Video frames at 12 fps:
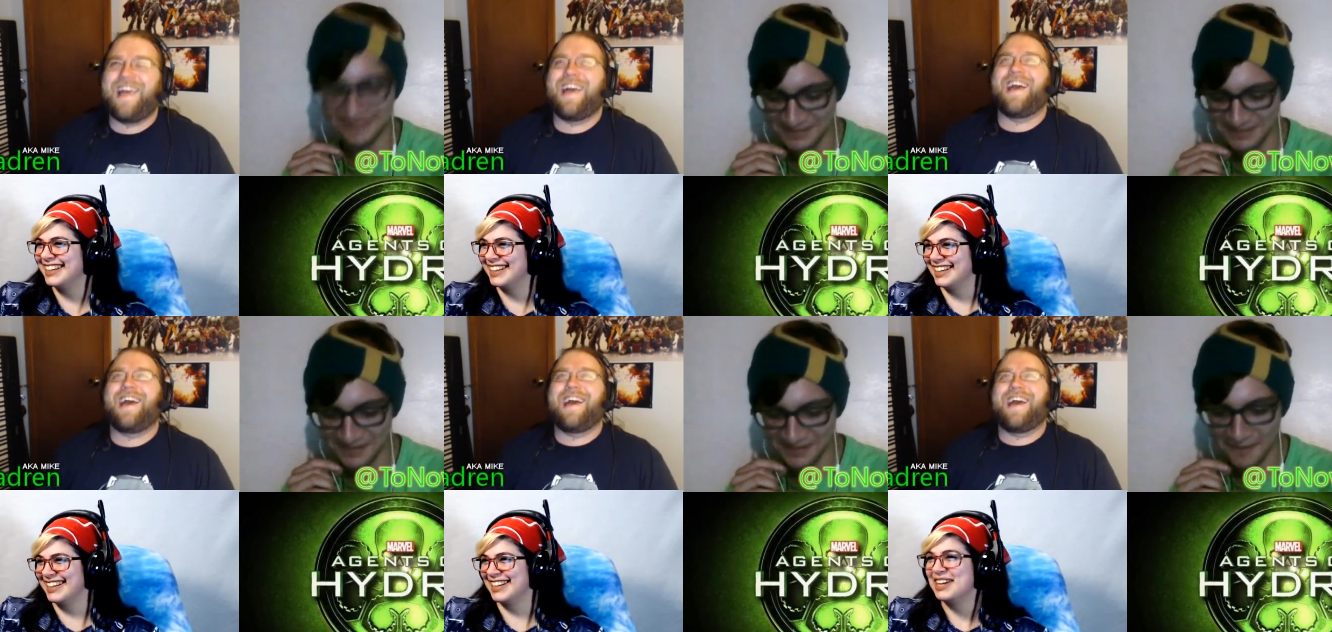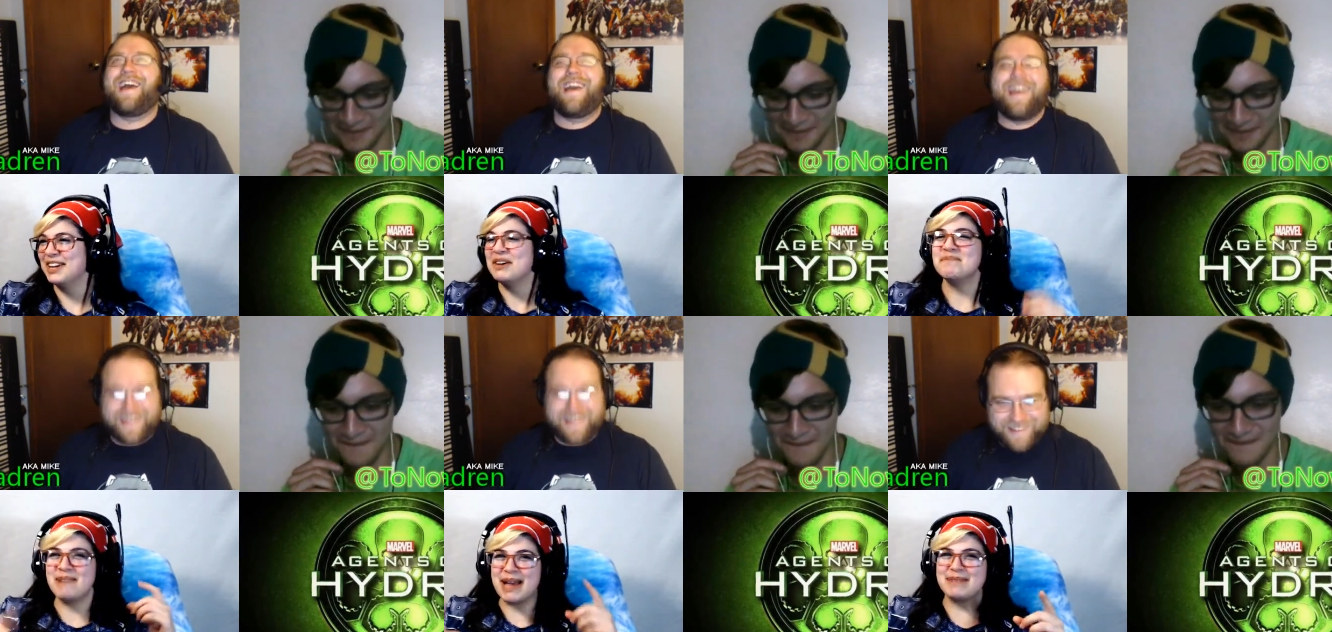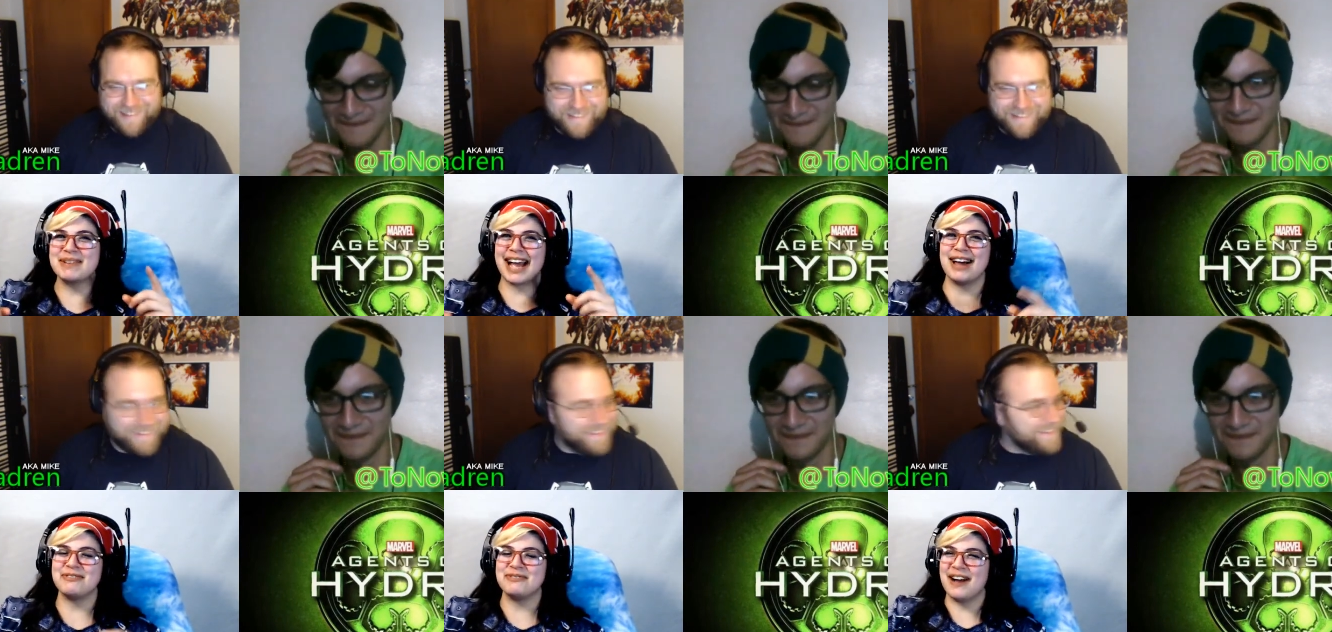Speaker 1: Um, Maybe gotten
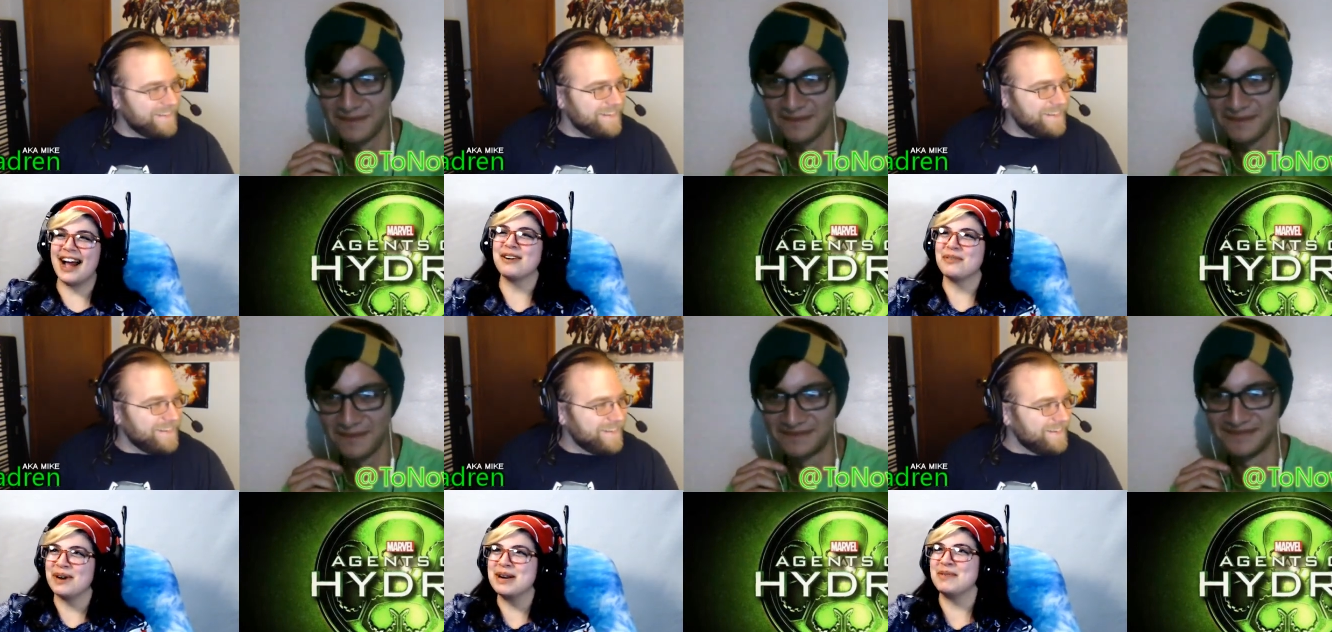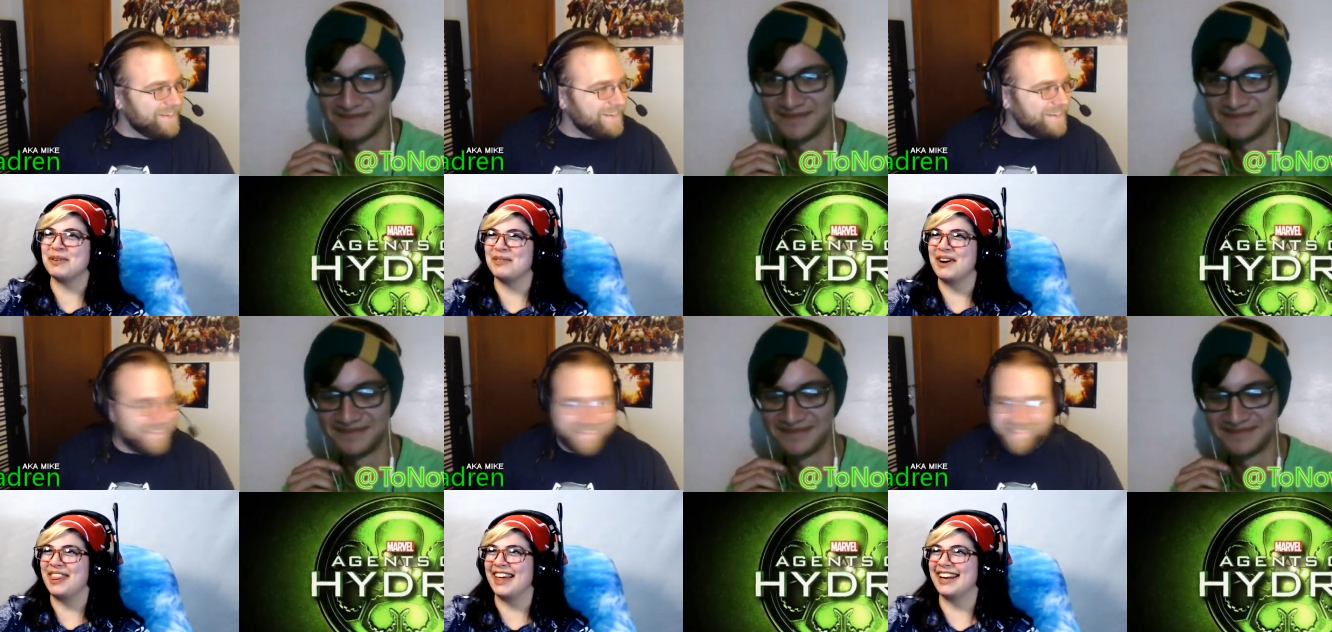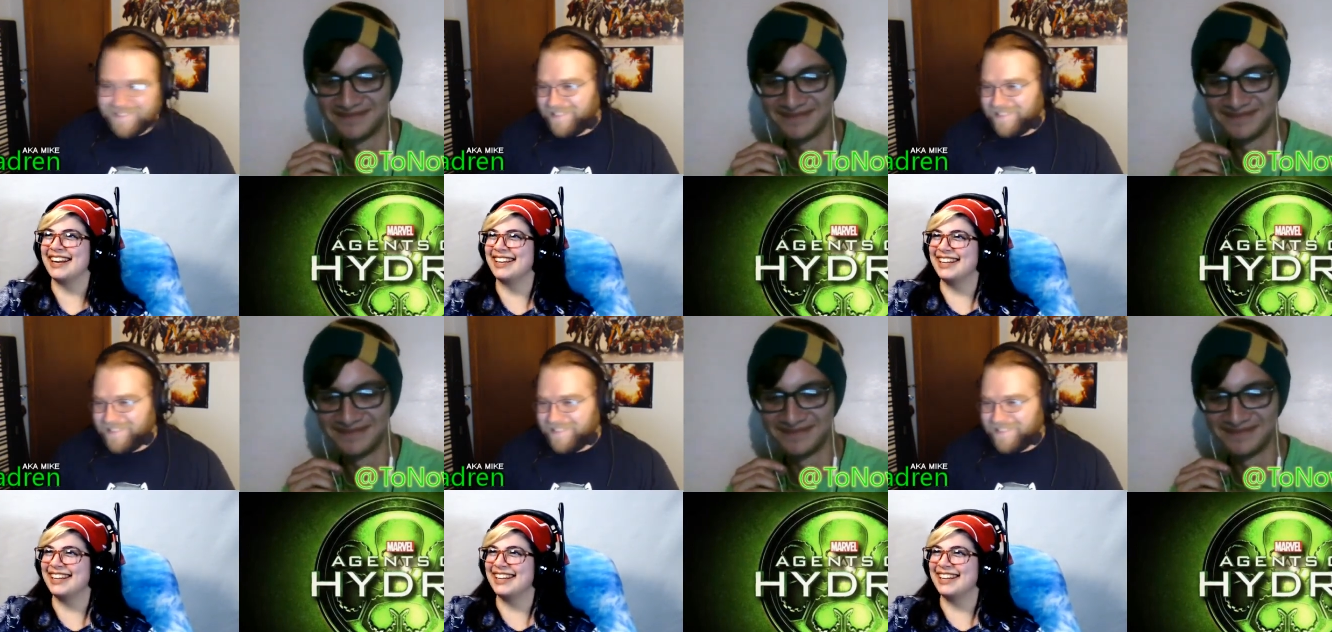fired would have been worth it.